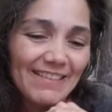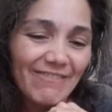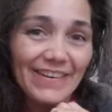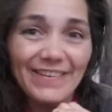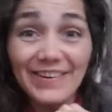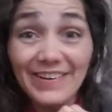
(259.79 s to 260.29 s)

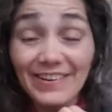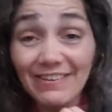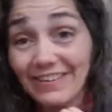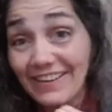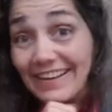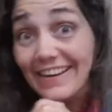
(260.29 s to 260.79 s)
Whether you're
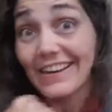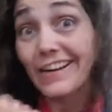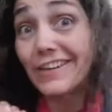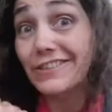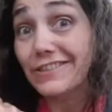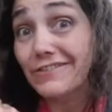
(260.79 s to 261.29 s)
doing like a
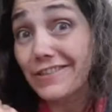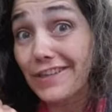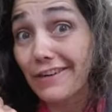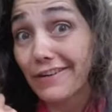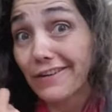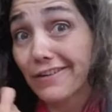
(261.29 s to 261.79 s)
cartoons
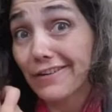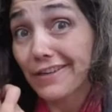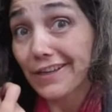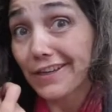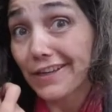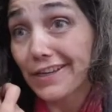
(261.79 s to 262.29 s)

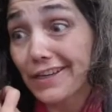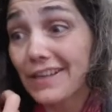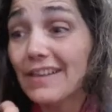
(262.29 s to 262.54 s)
karaoke,